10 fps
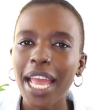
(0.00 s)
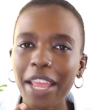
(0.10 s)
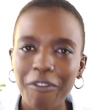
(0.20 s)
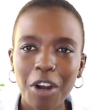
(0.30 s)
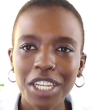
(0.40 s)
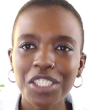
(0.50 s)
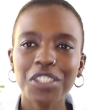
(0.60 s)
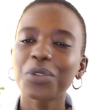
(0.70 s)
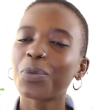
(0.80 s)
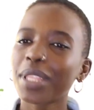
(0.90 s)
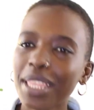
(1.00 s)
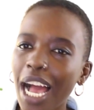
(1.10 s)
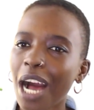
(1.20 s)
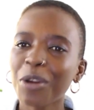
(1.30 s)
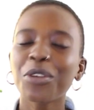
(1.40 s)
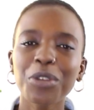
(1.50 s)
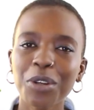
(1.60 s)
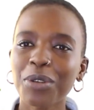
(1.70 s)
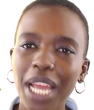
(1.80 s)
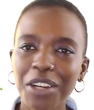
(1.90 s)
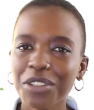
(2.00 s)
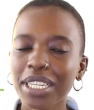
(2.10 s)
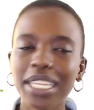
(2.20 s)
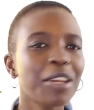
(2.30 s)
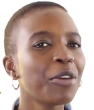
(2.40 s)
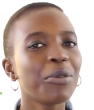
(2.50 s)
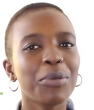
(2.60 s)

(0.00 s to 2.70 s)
I've got you with how you could actually